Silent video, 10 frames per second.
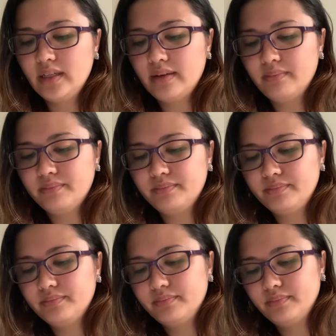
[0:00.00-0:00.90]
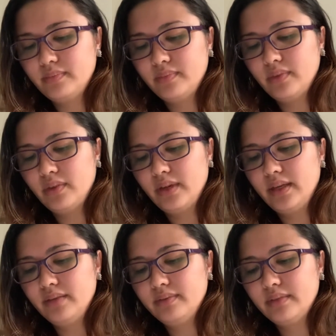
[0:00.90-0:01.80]
Yeah.
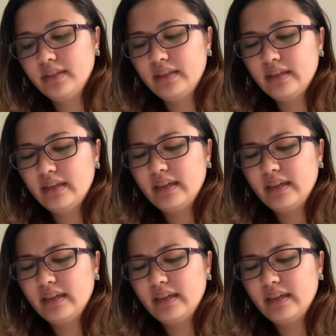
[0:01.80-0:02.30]
Okay.